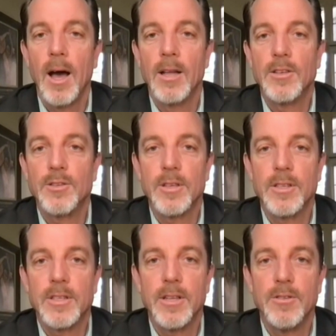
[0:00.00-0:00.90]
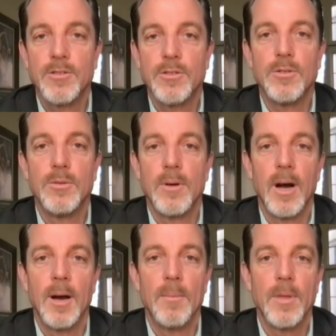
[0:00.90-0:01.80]
to continue to
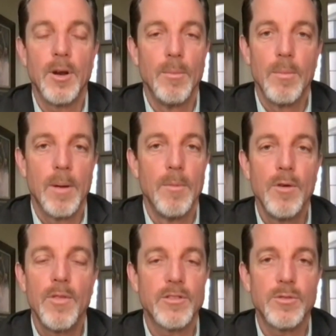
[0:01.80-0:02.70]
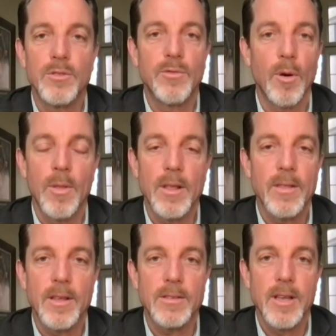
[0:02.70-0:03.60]
move the students forward. This